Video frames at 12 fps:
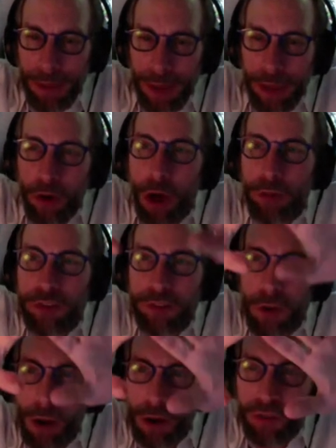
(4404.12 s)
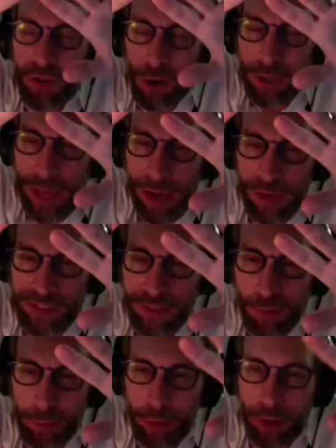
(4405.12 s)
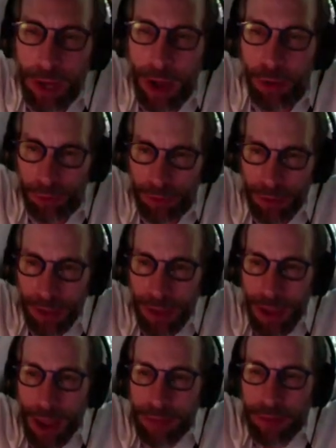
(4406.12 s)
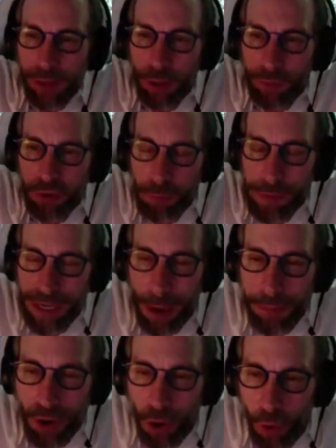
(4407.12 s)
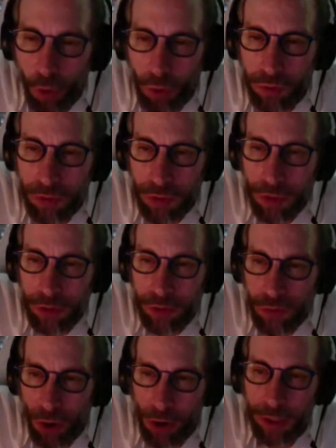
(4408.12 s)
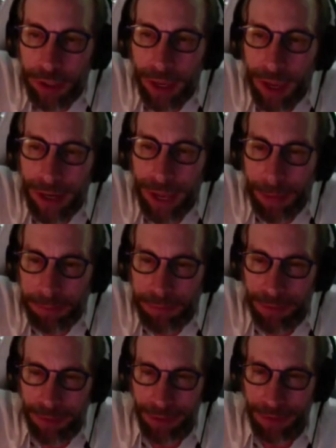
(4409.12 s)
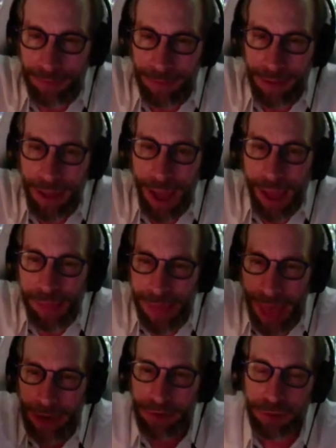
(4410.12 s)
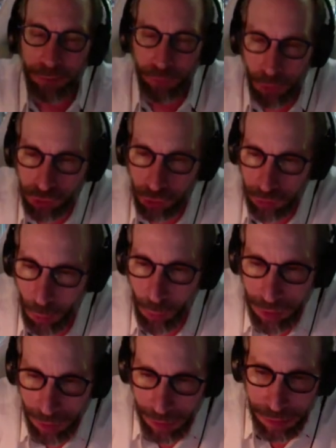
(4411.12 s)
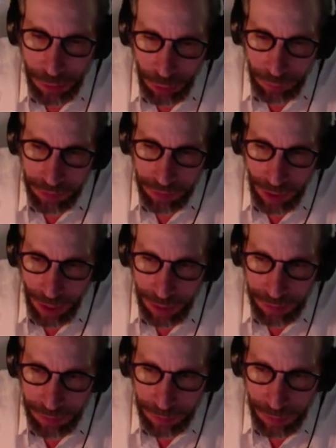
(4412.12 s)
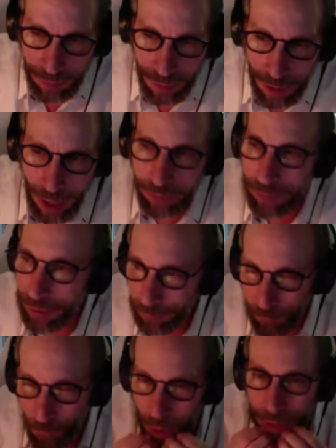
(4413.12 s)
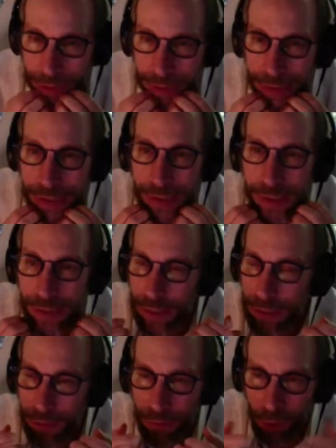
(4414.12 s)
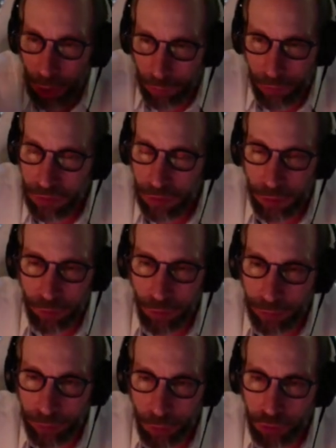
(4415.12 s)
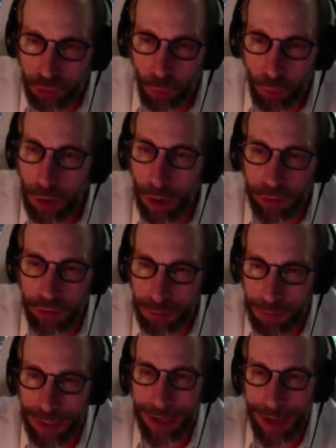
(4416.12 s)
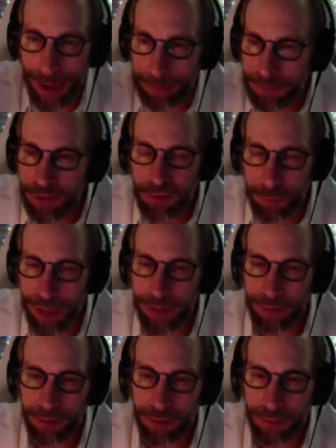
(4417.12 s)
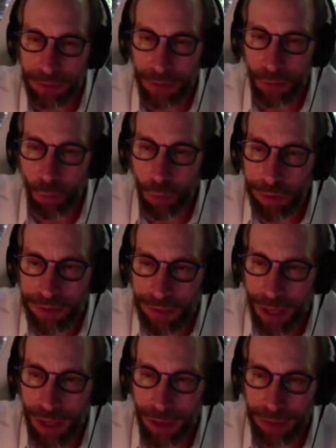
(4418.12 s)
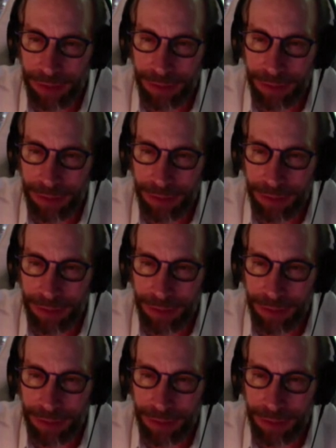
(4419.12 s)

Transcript: and all the stars in our galaxy will burn out, and the universe will become cold, dark, and empty. And that is the future that we think the universe has. And therefore, the universe in the far future will largely be empty space once again.